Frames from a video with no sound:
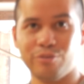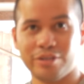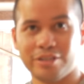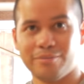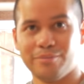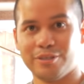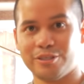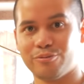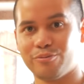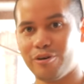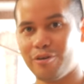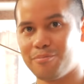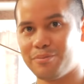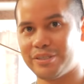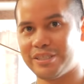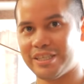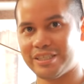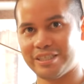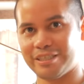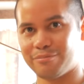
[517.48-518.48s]
is one of the most well
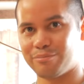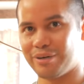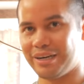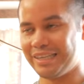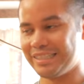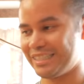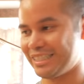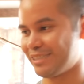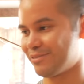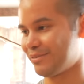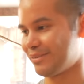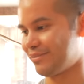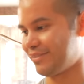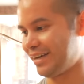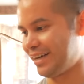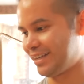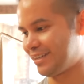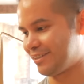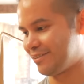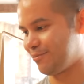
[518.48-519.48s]
protected prizes we've
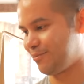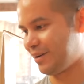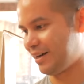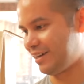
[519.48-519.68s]
had in a